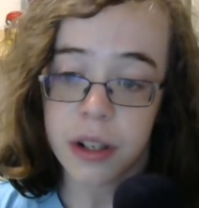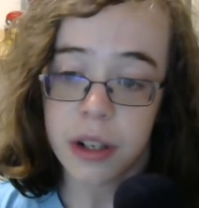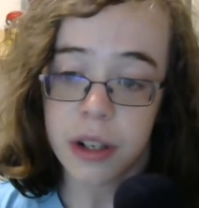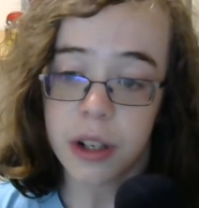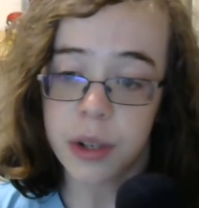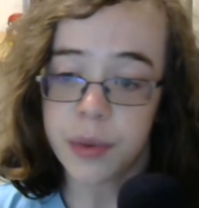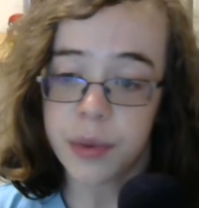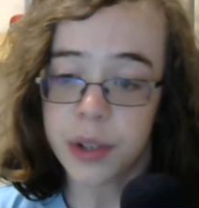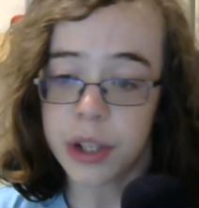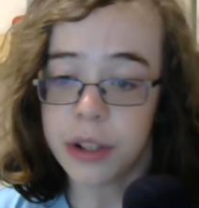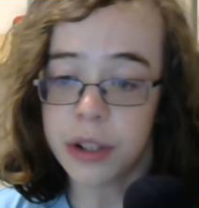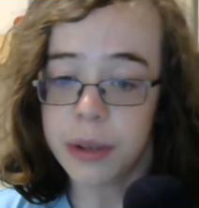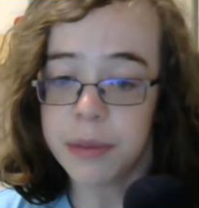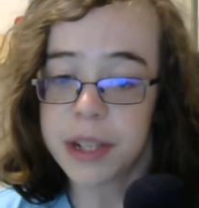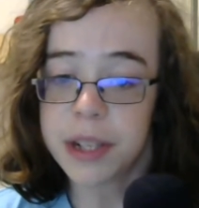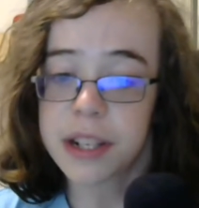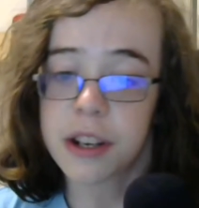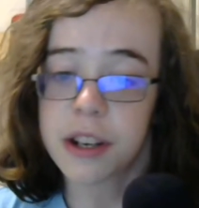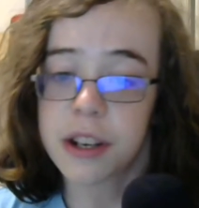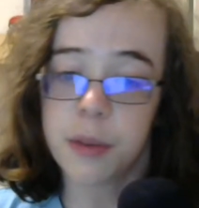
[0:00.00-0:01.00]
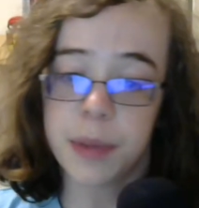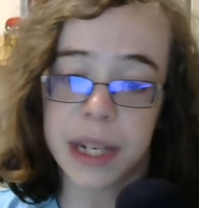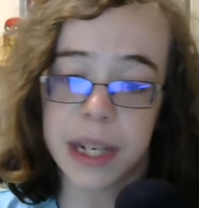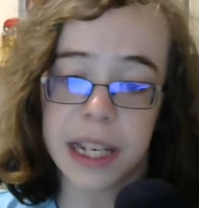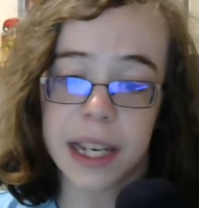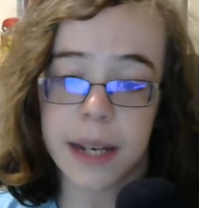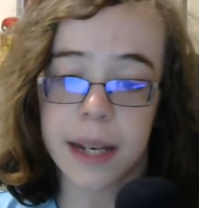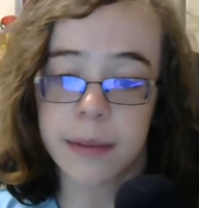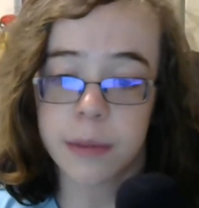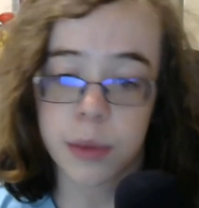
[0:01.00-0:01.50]
Overall, I'm just hoping to
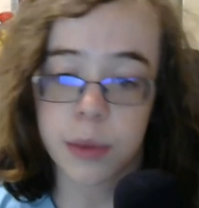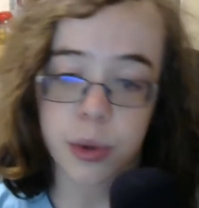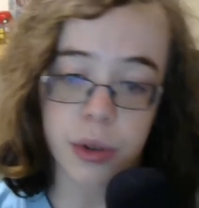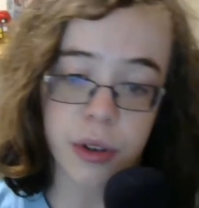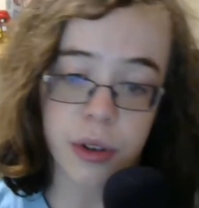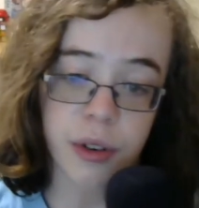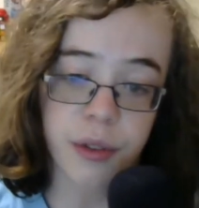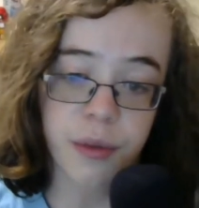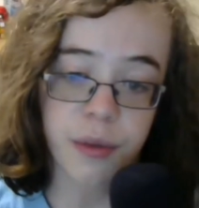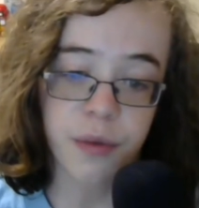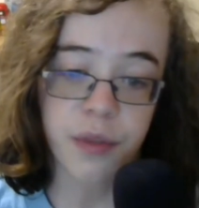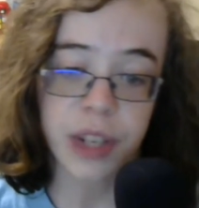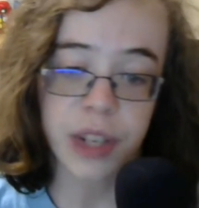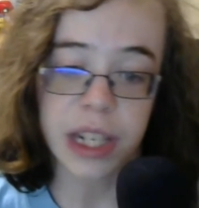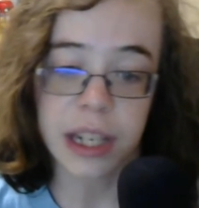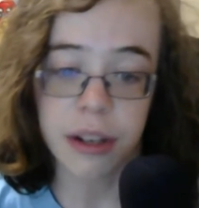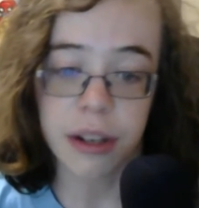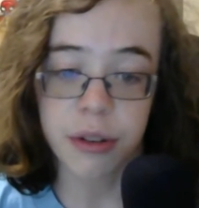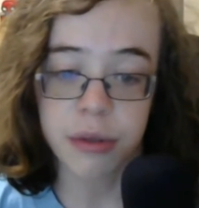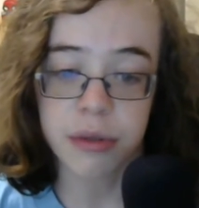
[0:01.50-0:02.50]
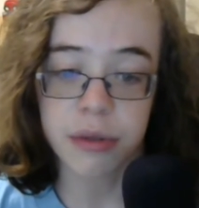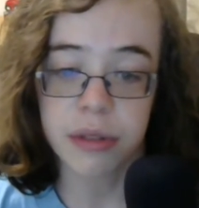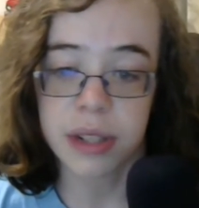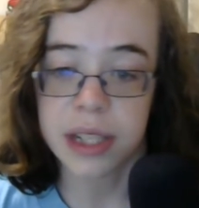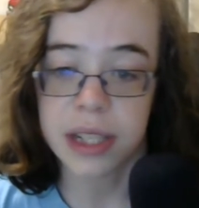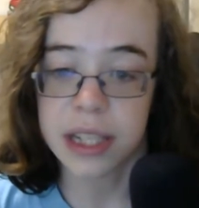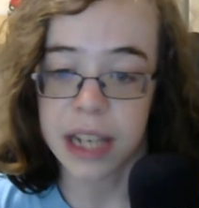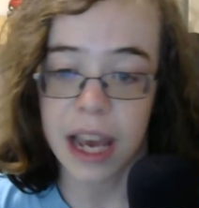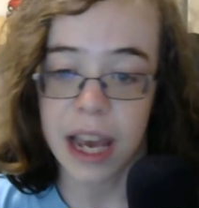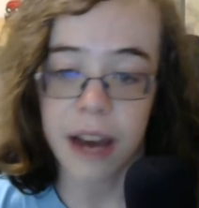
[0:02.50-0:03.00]
get more
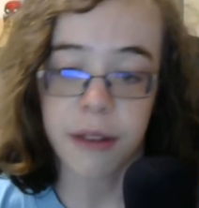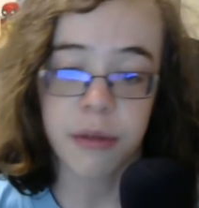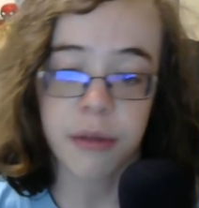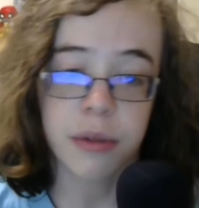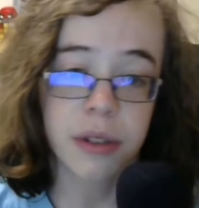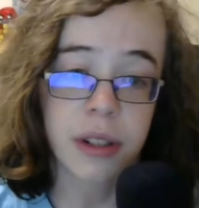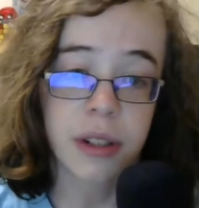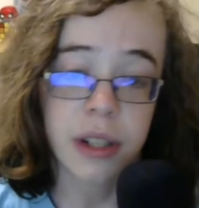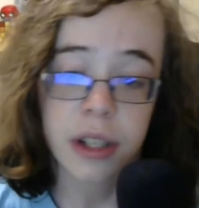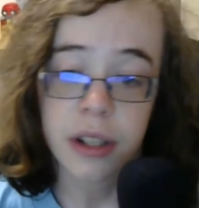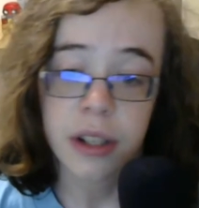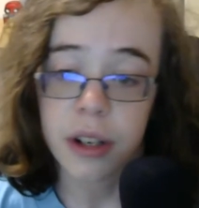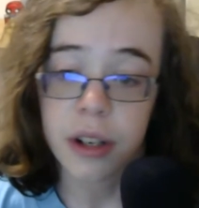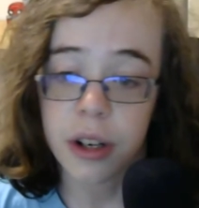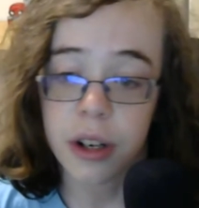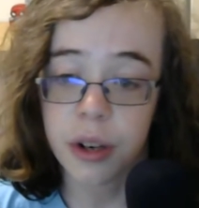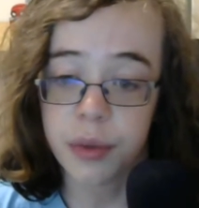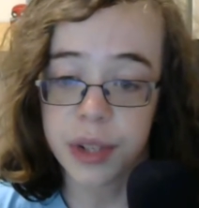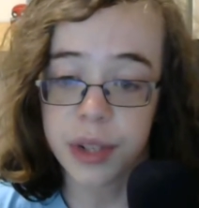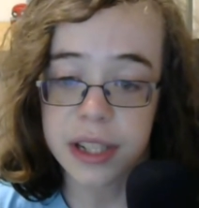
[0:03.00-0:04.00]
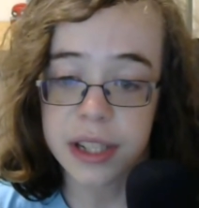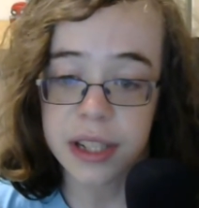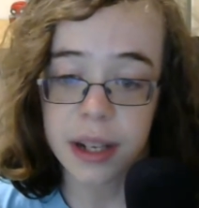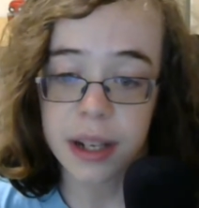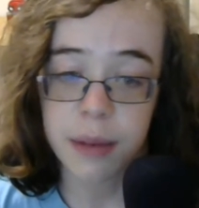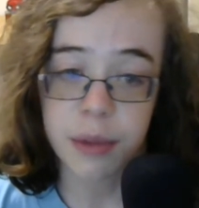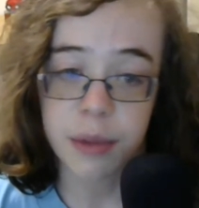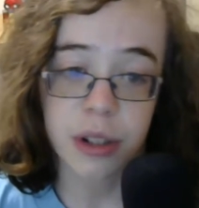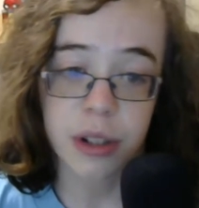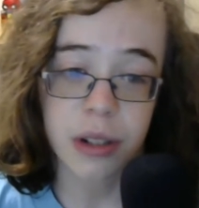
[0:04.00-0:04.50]
videos out over the
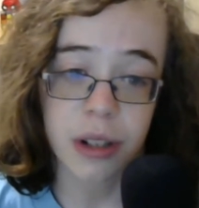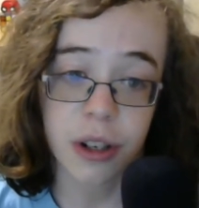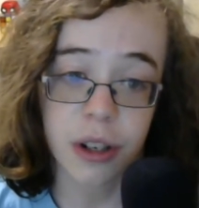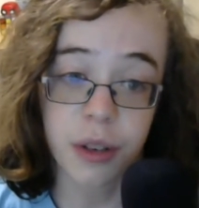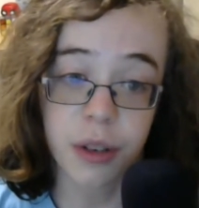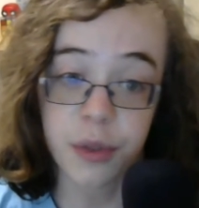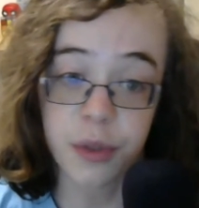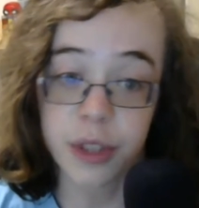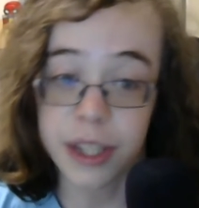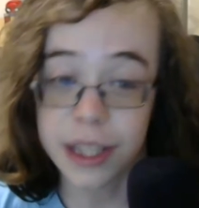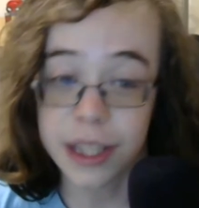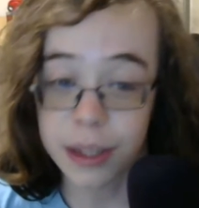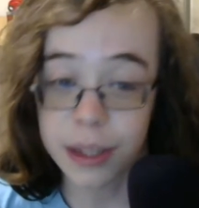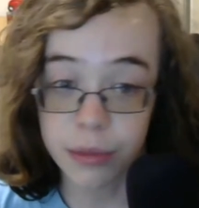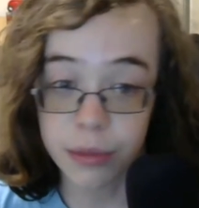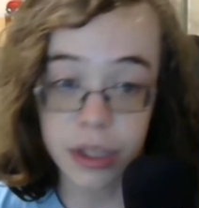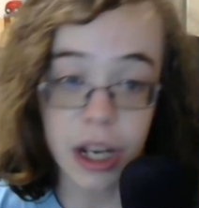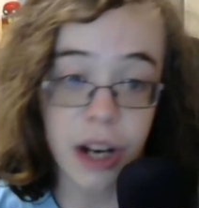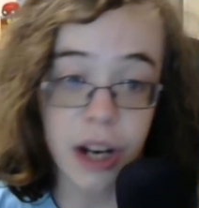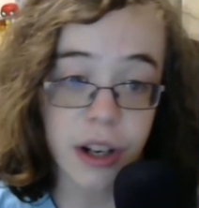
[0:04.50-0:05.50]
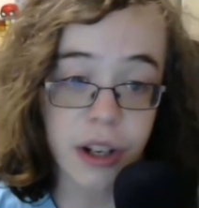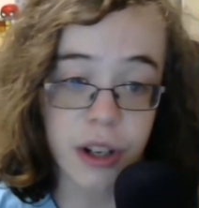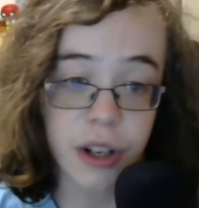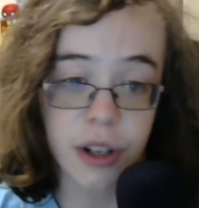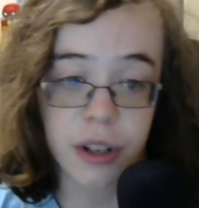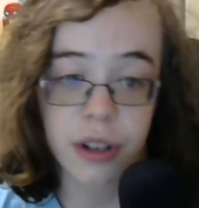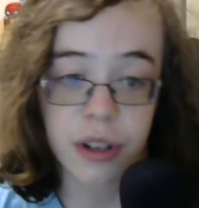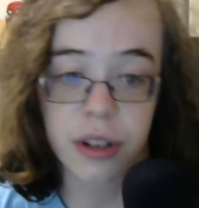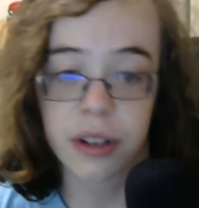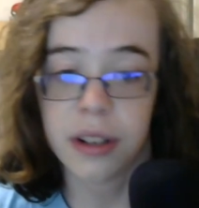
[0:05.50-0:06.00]
summer, hopefully some
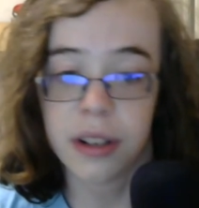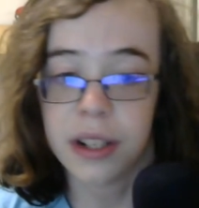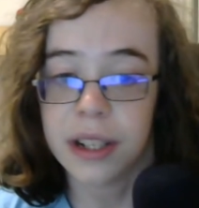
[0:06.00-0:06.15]
longer,